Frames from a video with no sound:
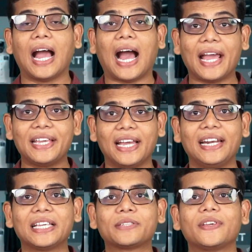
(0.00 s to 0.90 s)

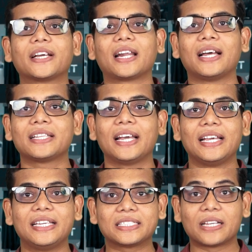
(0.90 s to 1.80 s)
INS Vikrant
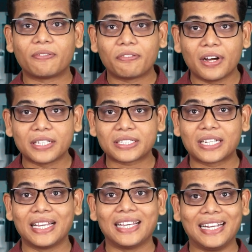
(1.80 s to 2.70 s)
is the
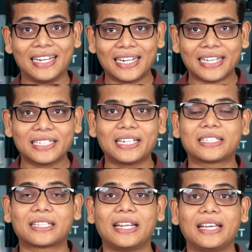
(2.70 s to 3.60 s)
first
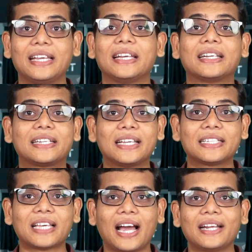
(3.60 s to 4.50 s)
indigenously
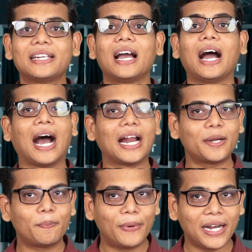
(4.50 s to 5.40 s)
designed
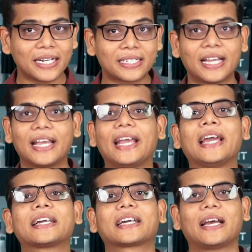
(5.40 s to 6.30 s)
and built
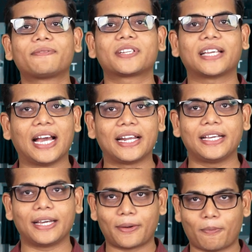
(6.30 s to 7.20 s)
aircraft
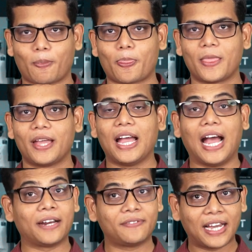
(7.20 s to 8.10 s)
carrier,
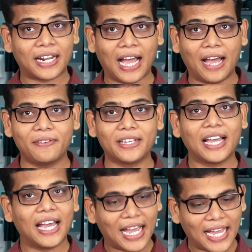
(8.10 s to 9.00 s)
and we are having
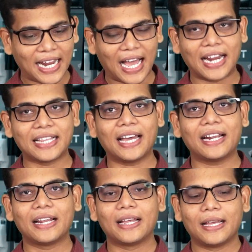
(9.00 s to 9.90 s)
another